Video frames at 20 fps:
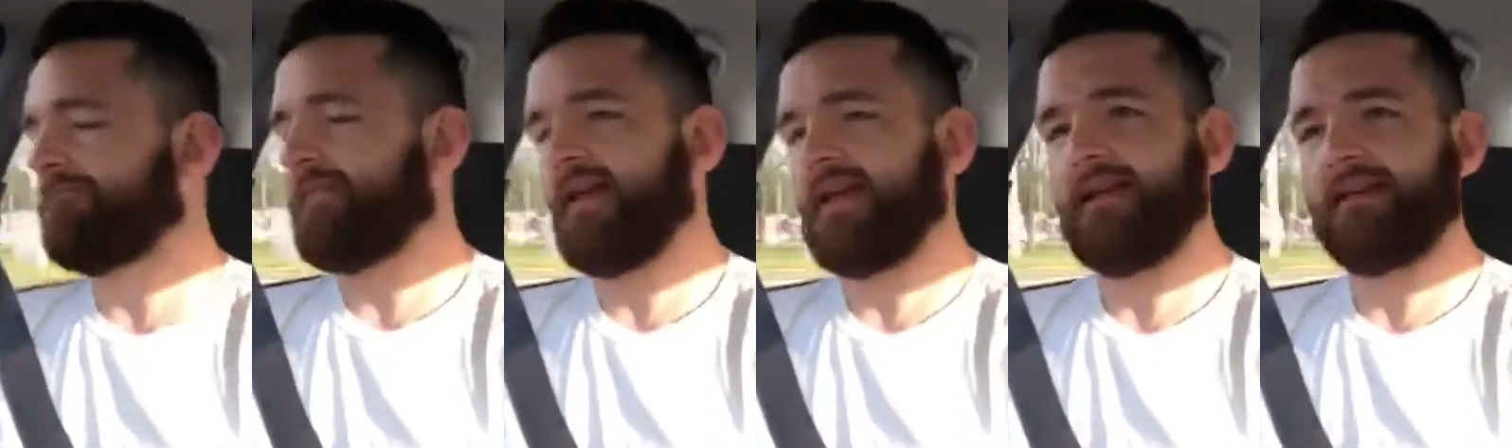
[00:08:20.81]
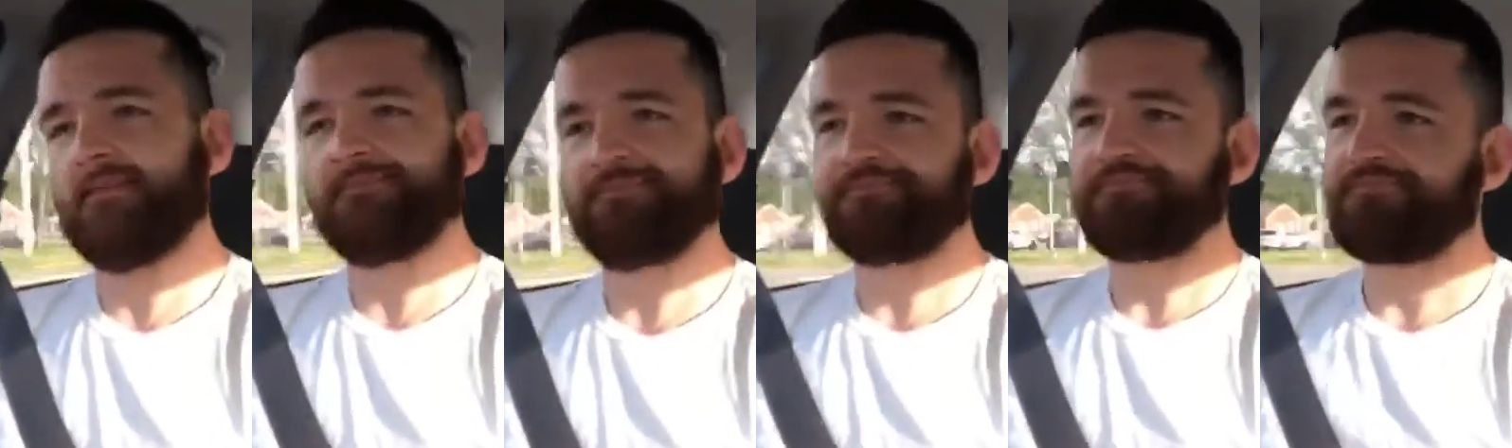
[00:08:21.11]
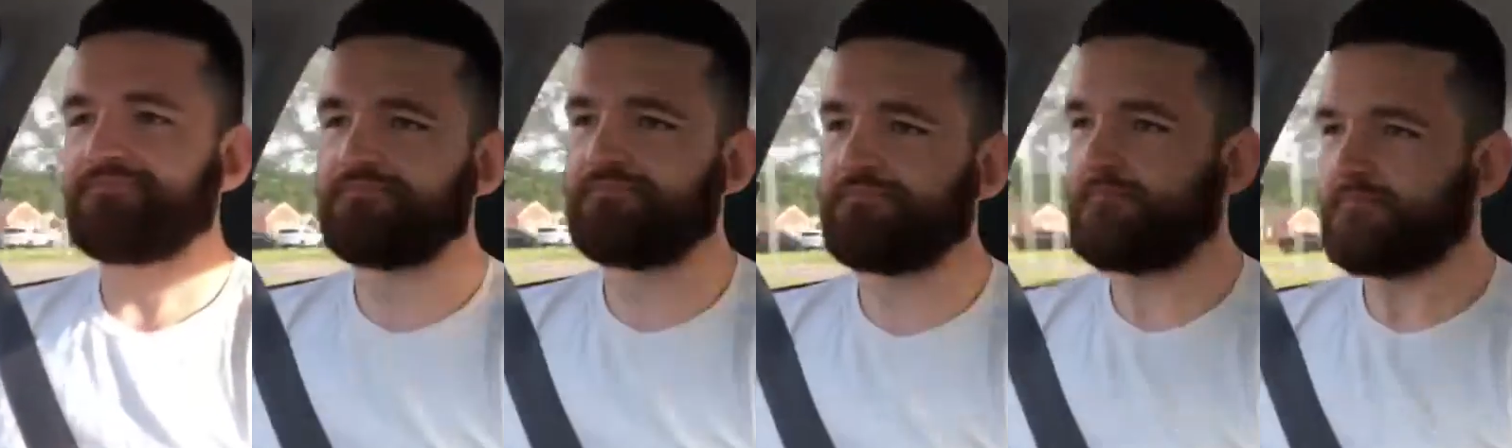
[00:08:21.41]

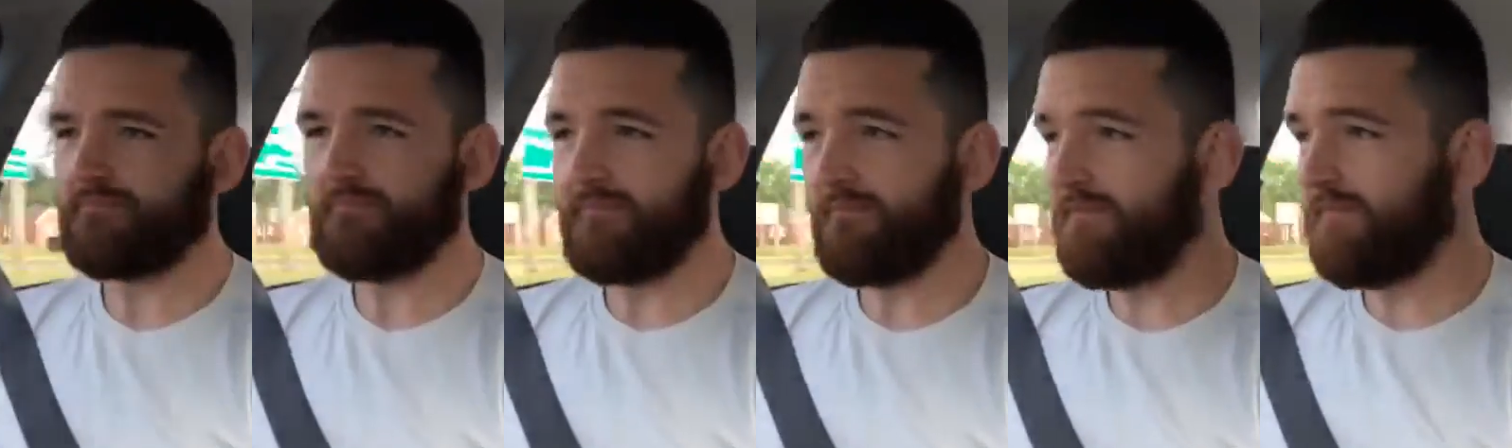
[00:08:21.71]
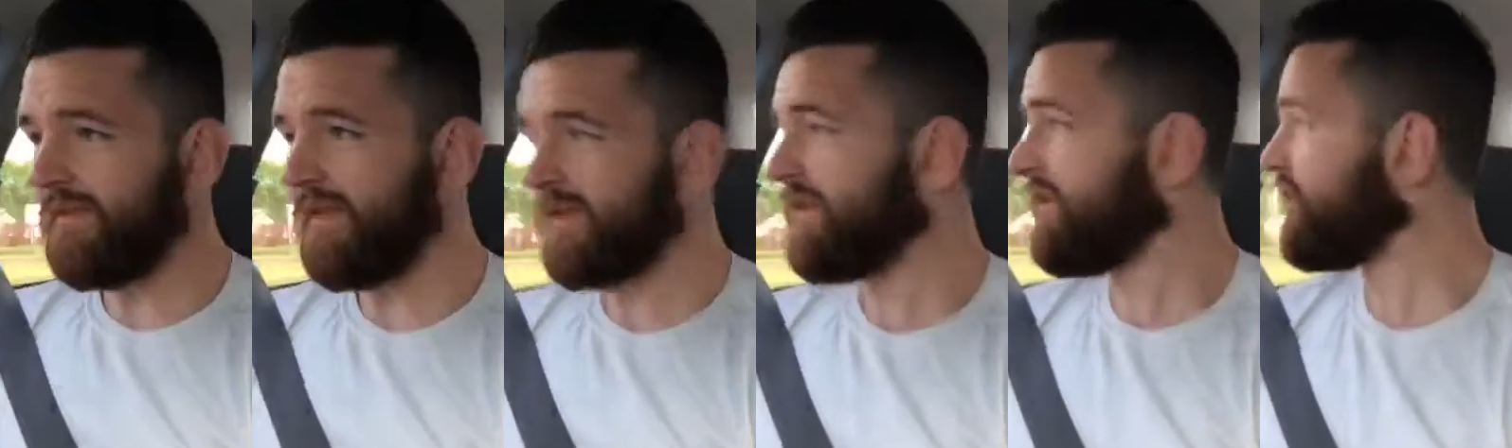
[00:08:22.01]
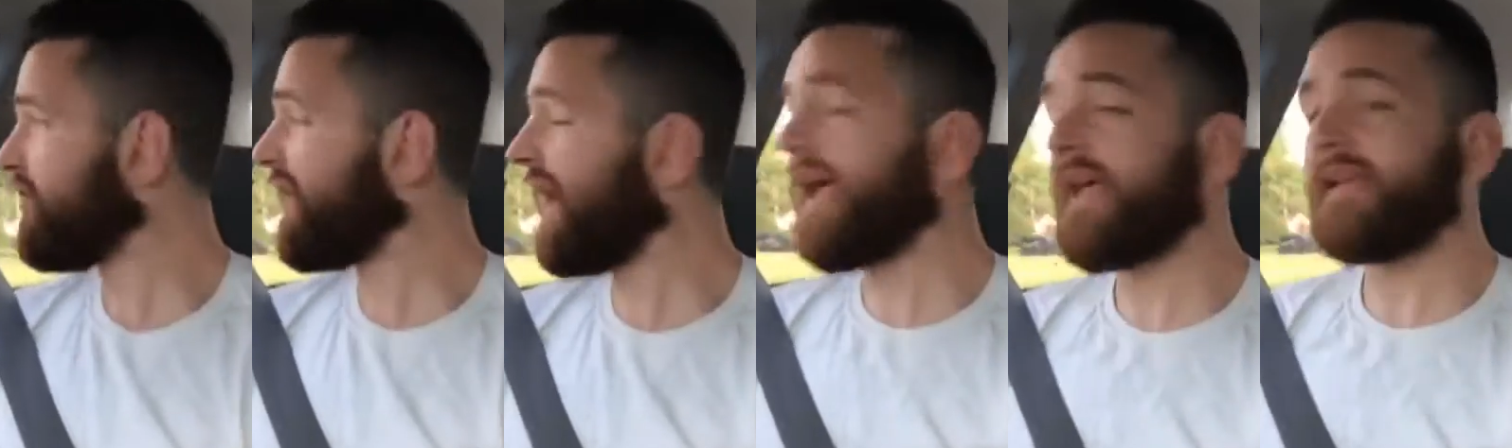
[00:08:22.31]
Man,
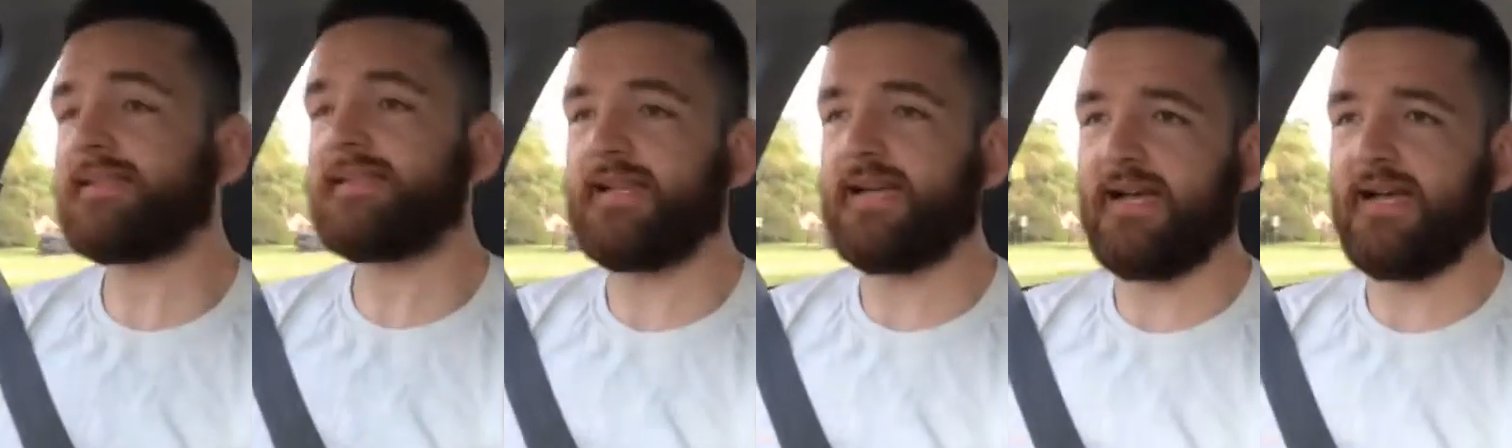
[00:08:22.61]
you guys,